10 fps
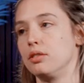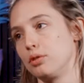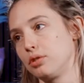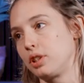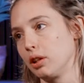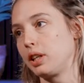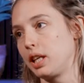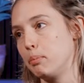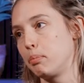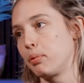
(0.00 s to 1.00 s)
to still
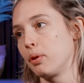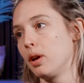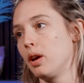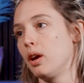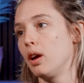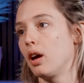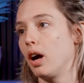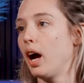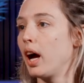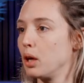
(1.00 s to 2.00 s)
keep
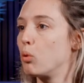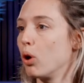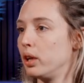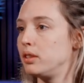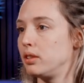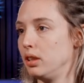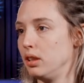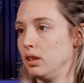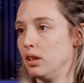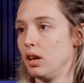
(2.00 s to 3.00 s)
a high
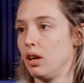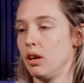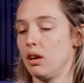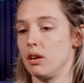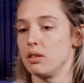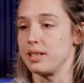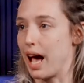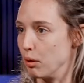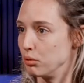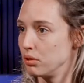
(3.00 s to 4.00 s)
quality
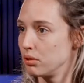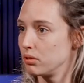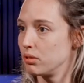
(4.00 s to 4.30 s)
sound